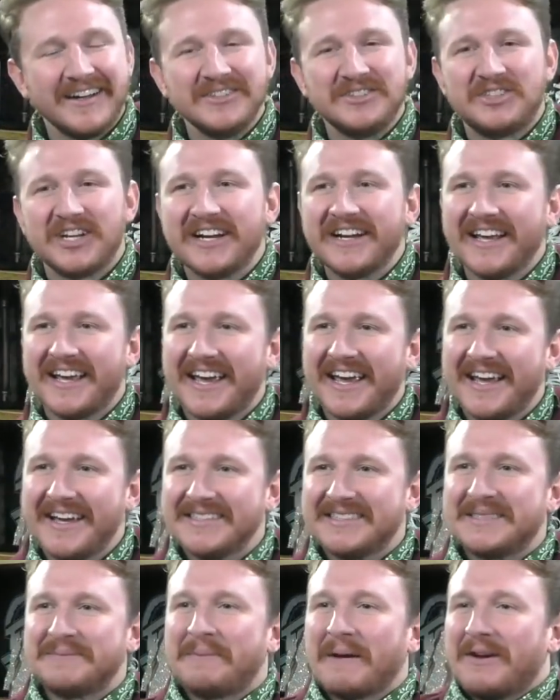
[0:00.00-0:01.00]
Jenna
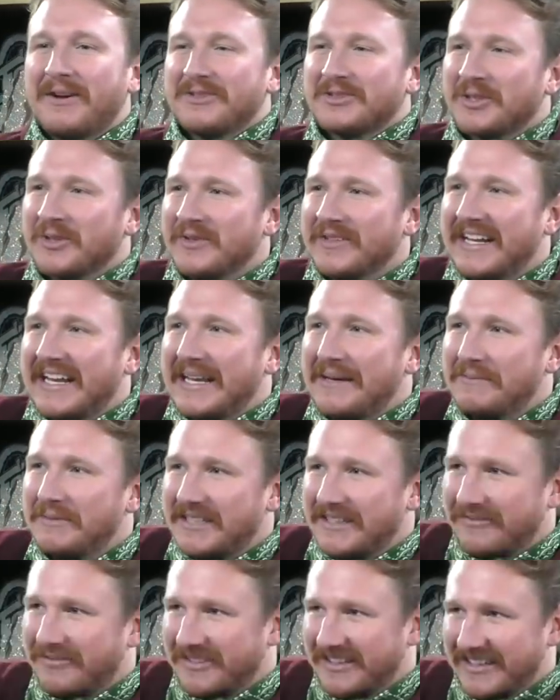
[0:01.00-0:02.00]
Hayes spells her name
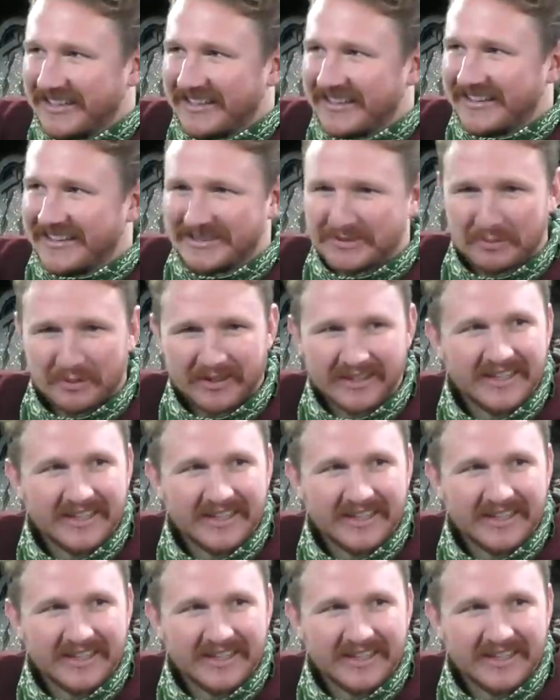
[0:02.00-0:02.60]
differently in this one.